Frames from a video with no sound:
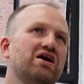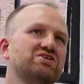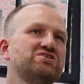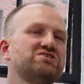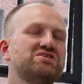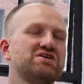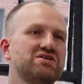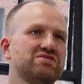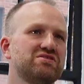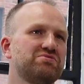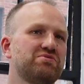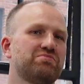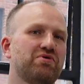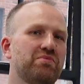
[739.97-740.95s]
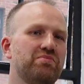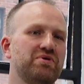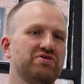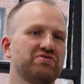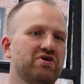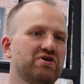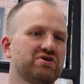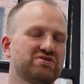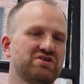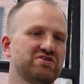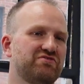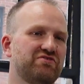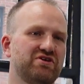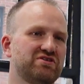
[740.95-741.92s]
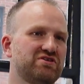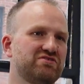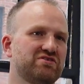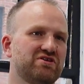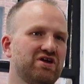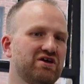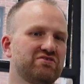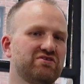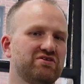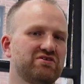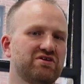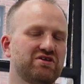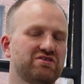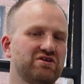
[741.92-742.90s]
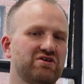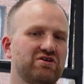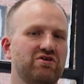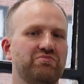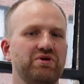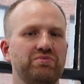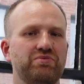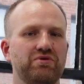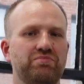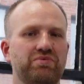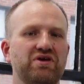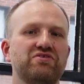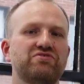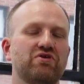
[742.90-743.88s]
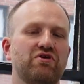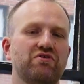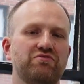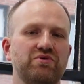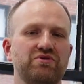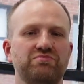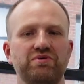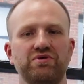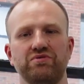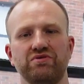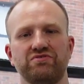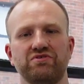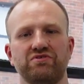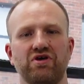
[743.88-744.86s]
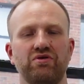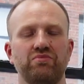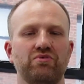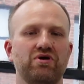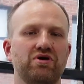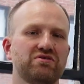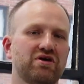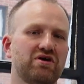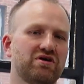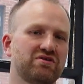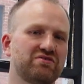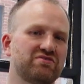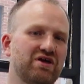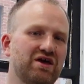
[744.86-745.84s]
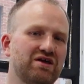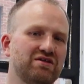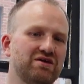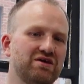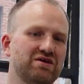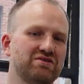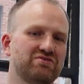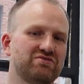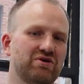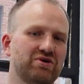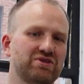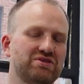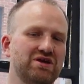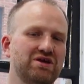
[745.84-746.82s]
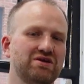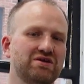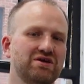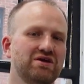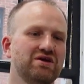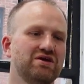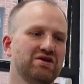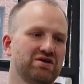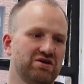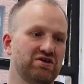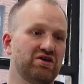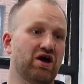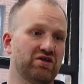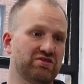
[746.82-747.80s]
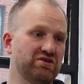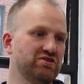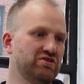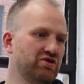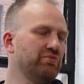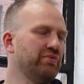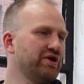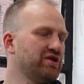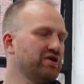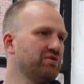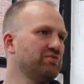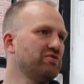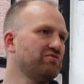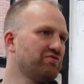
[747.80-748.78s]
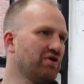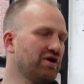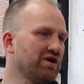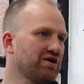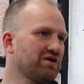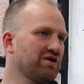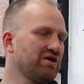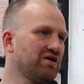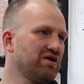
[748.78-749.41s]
just think that the problem is architects are very disconnected, and I think a lot of people are pissed off with buildings that don't work, don't understand it, and so I think the new medium of like